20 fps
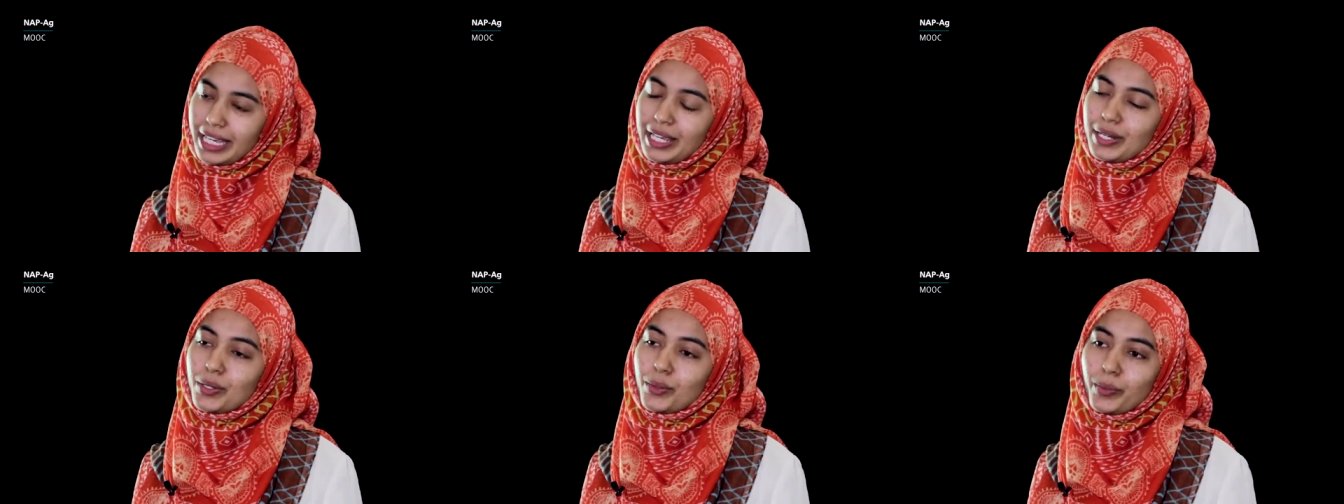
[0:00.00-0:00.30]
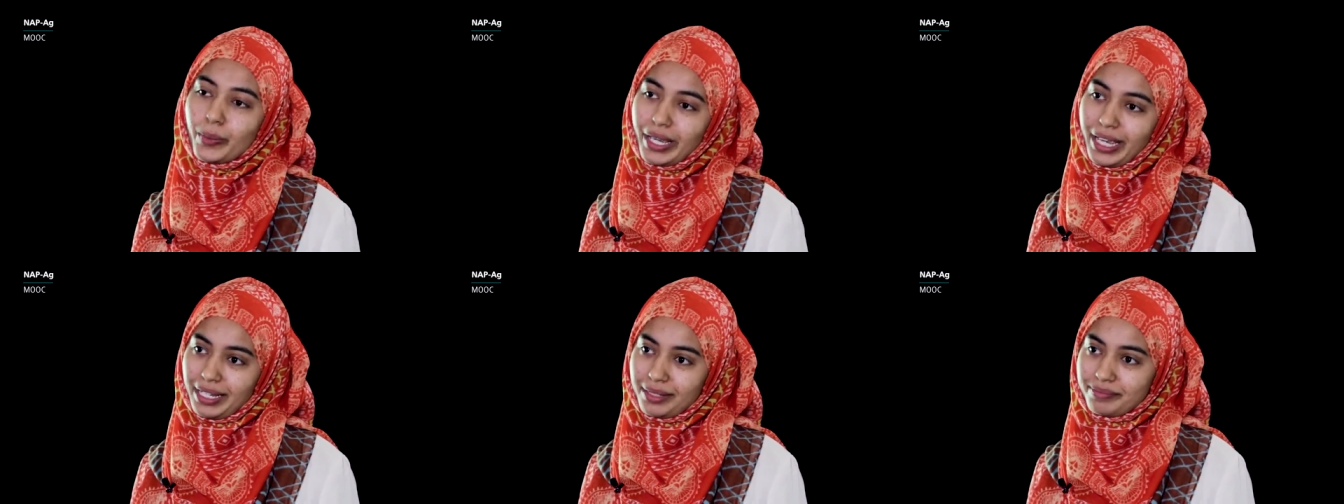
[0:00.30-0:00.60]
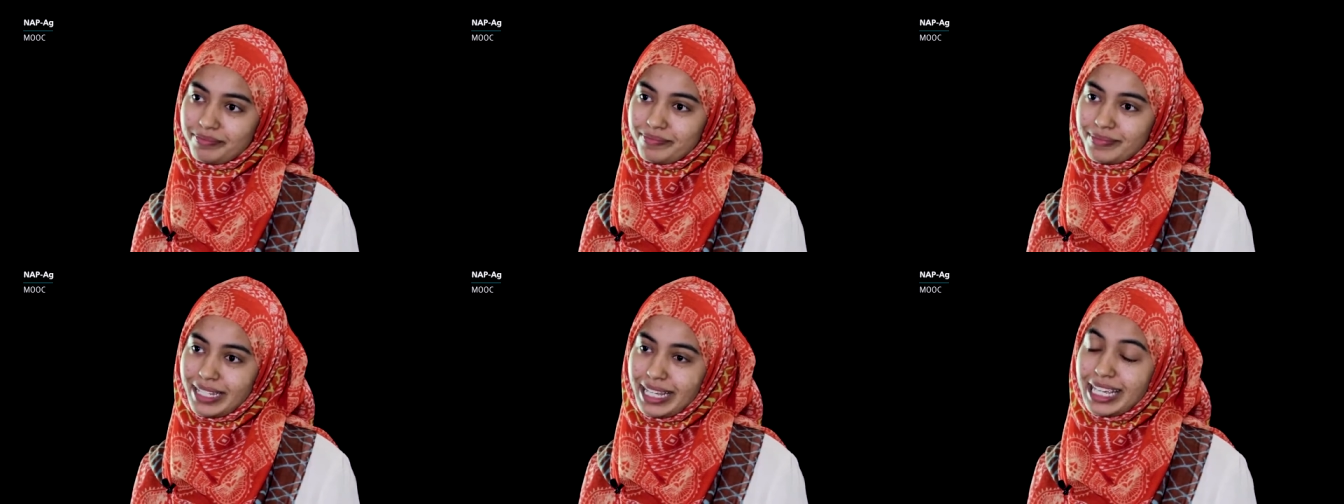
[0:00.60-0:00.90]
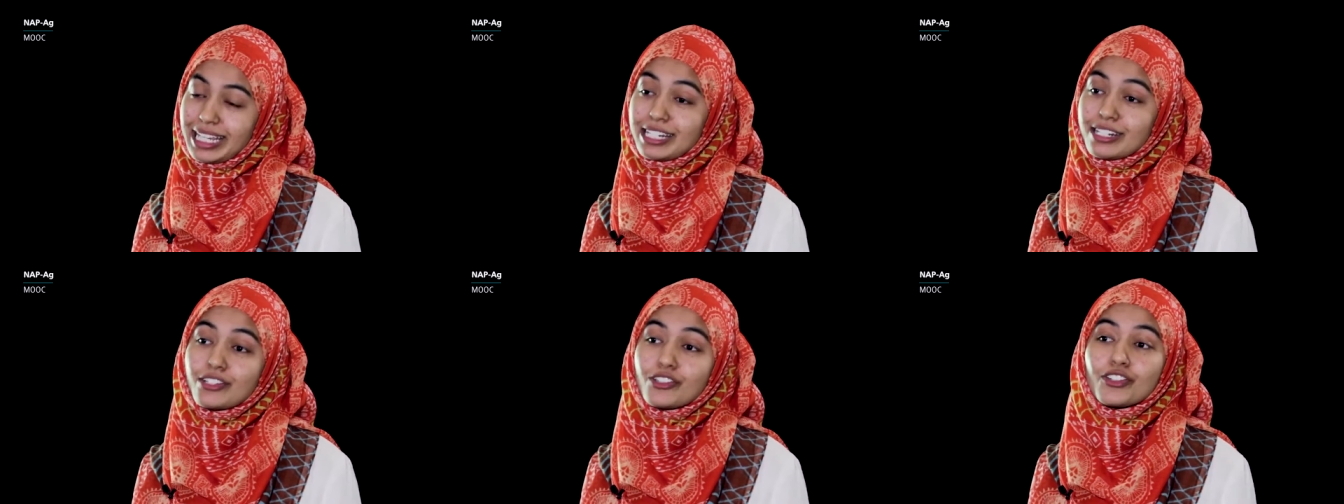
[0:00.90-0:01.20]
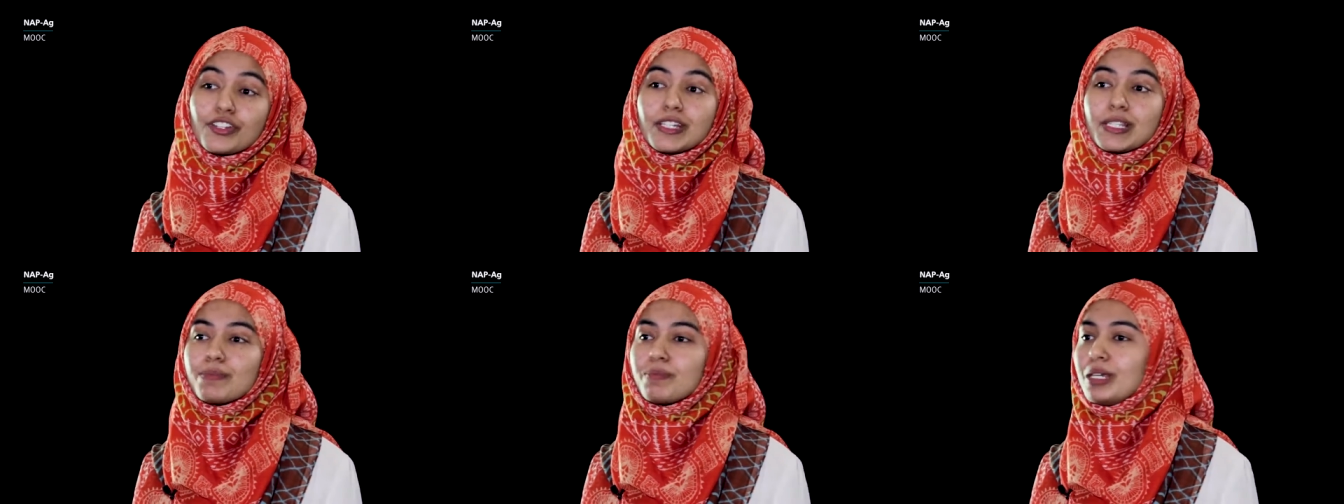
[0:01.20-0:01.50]
In a way,
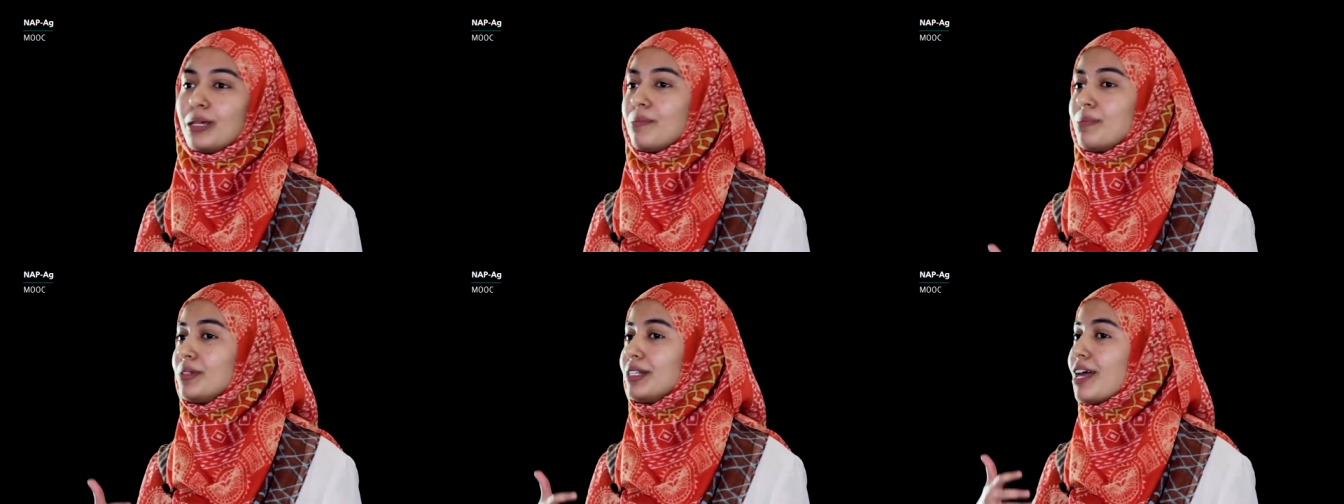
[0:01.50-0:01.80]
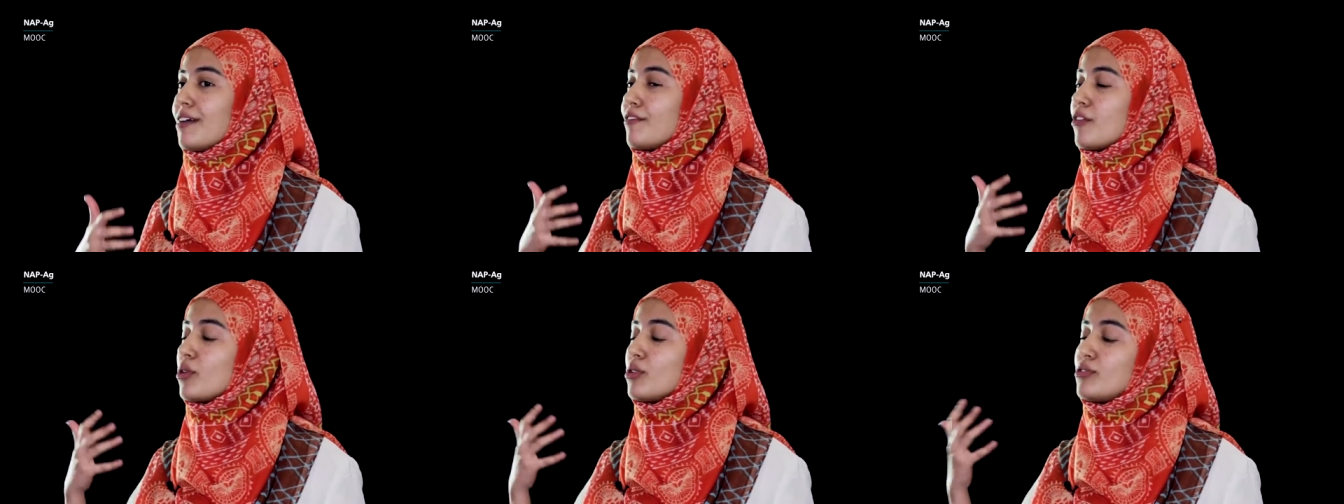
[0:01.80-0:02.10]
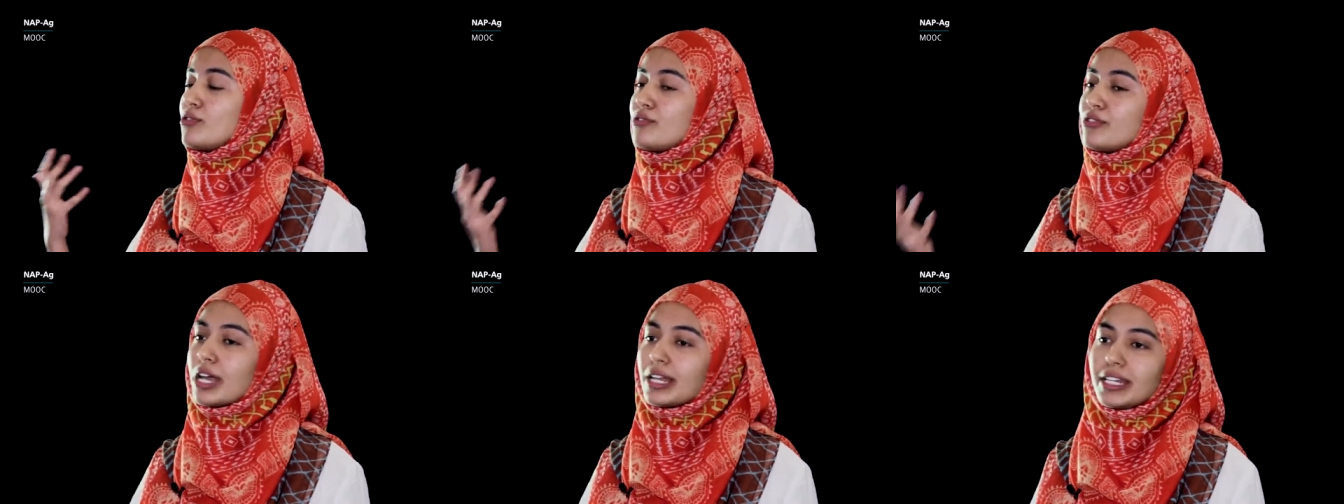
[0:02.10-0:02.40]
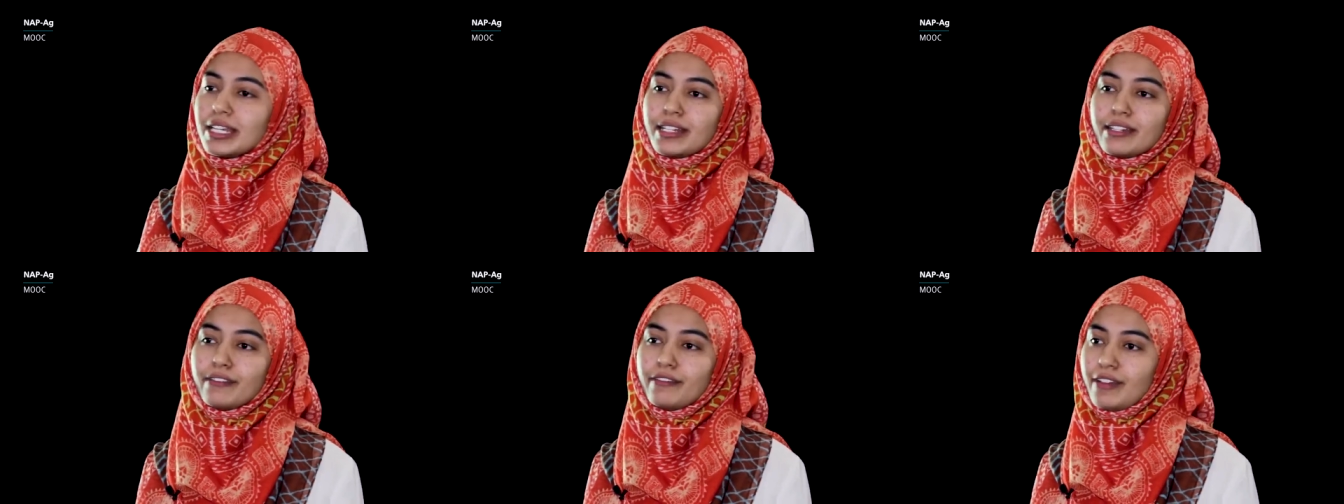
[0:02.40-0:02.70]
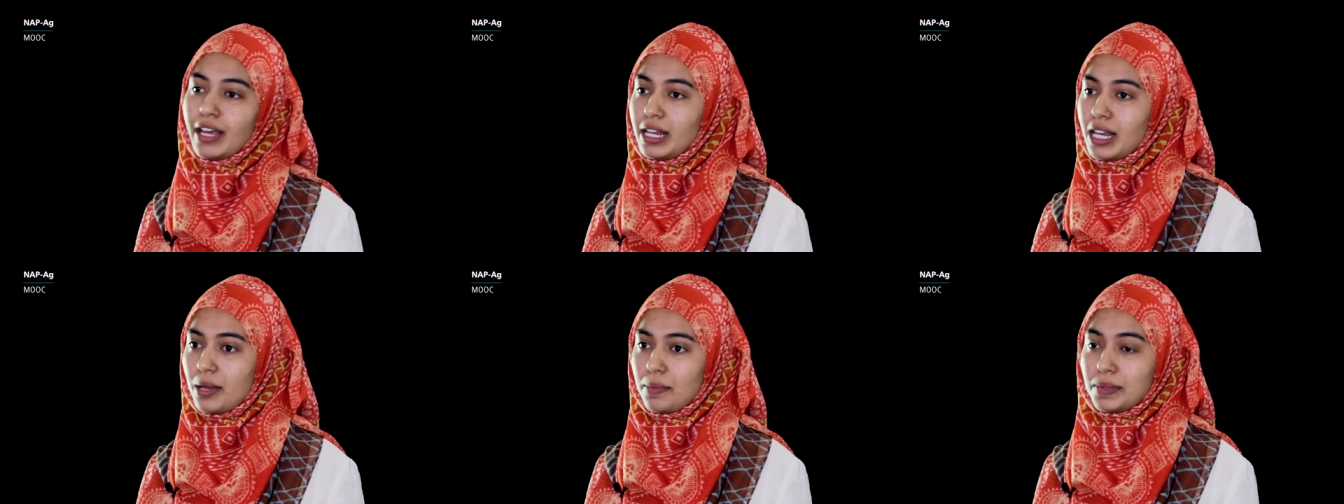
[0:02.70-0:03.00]
indigenous people have already
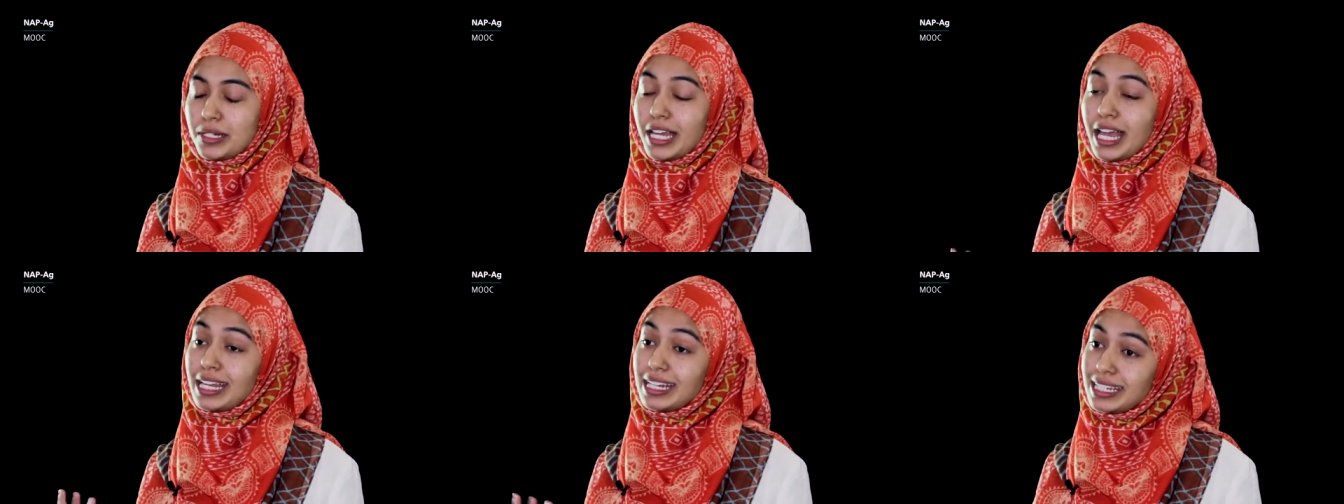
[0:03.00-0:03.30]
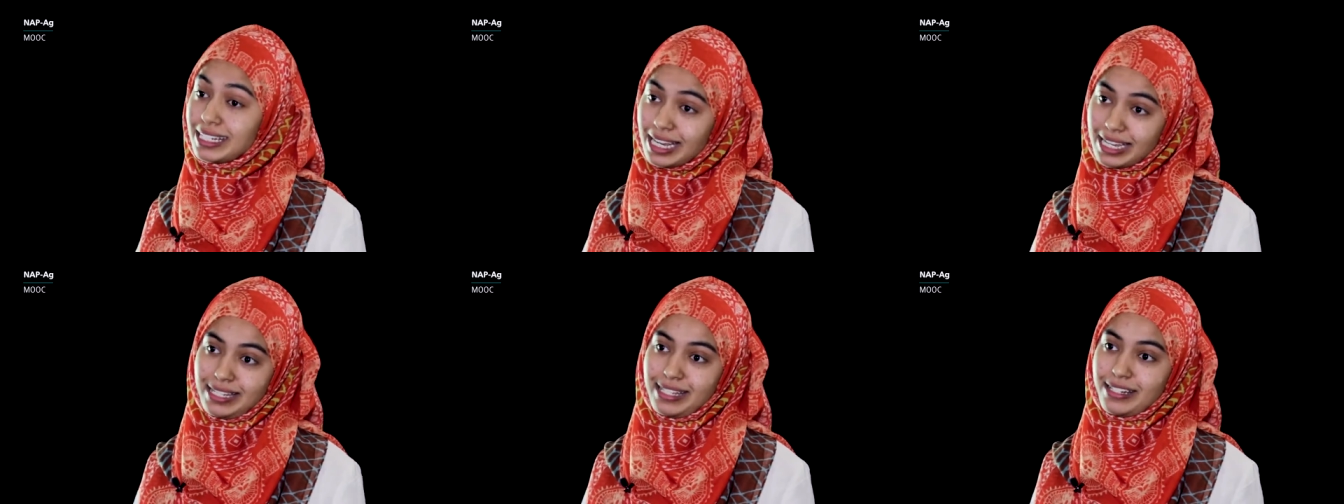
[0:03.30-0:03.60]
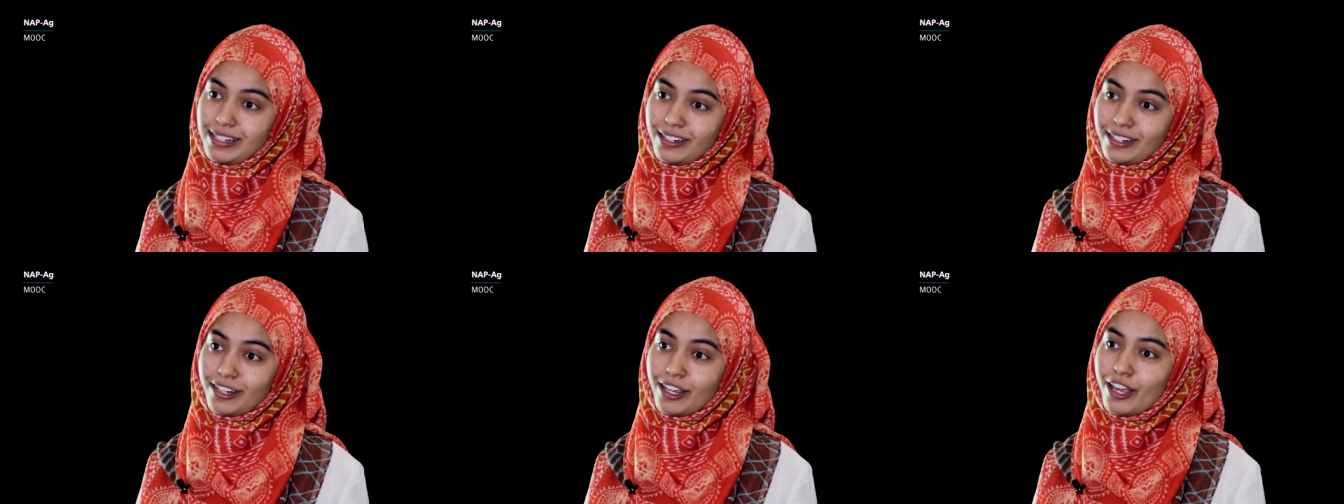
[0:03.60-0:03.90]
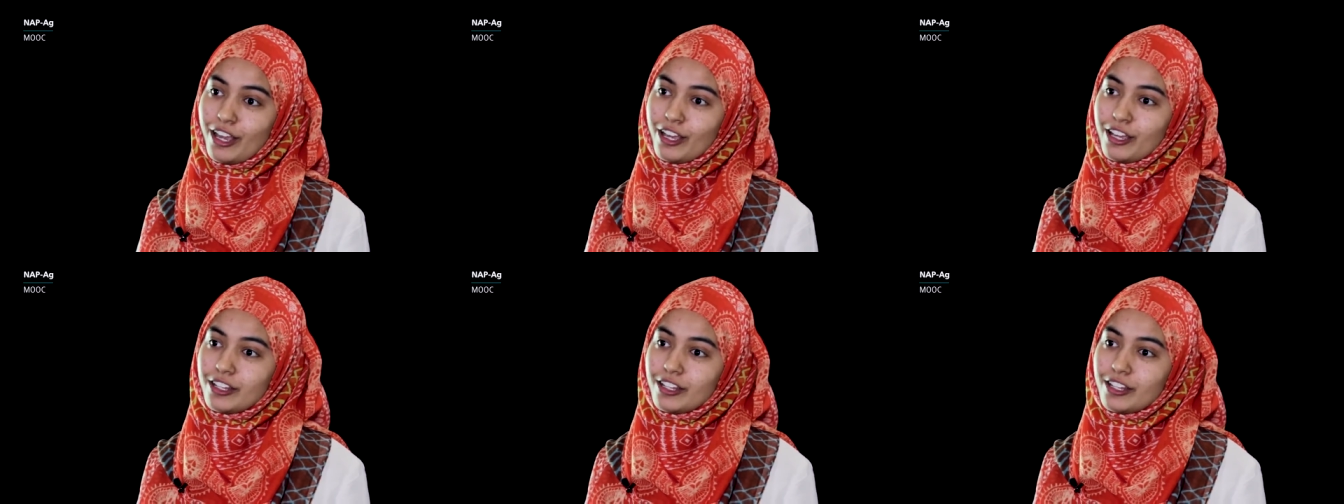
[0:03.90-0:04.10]
developed and tested